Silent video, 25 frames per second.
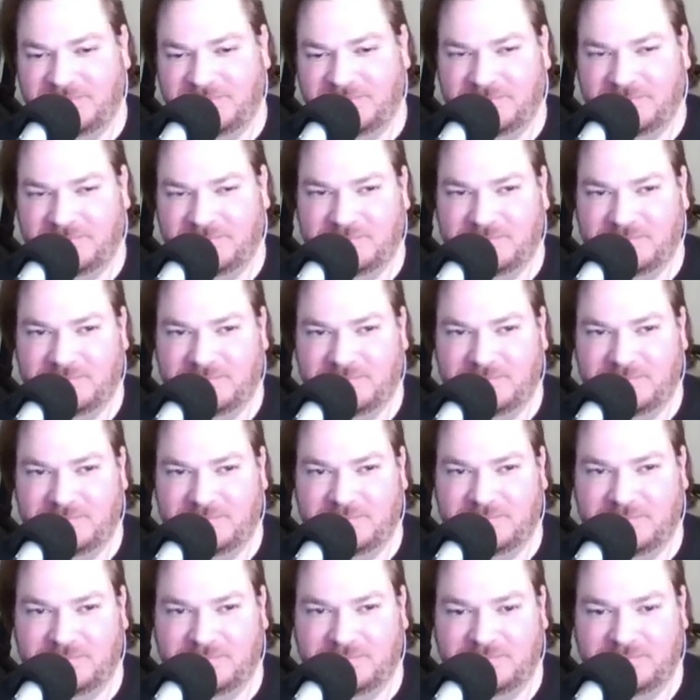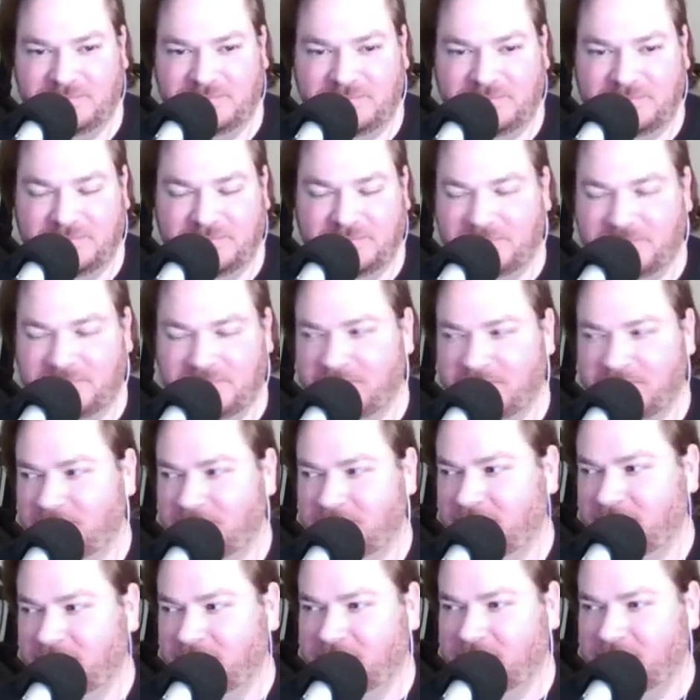
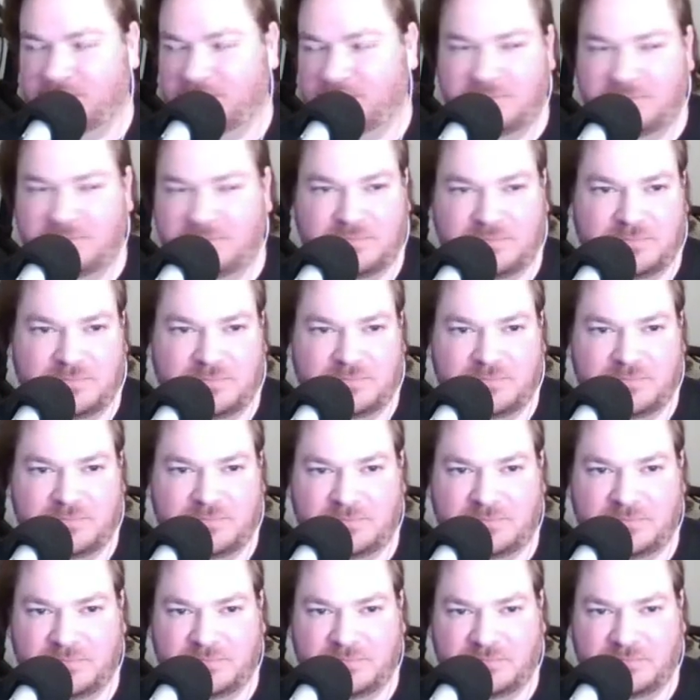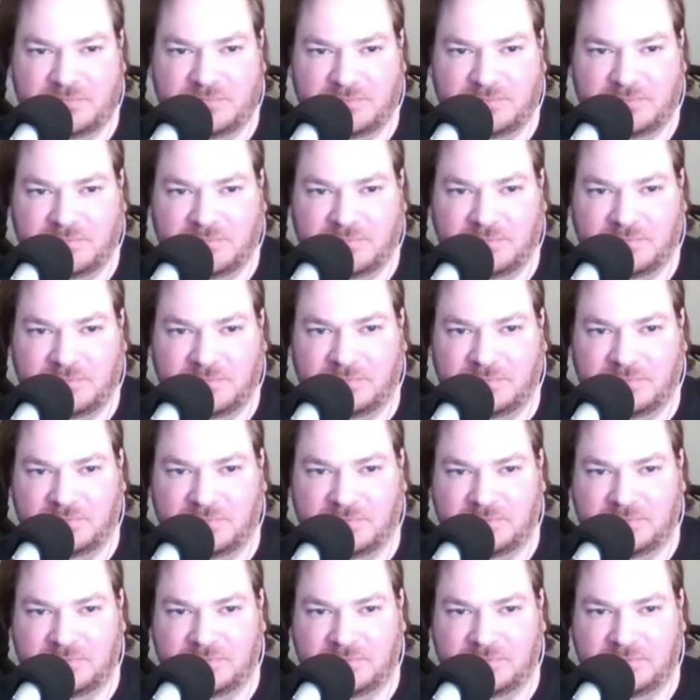No words are spoken by the person on screen.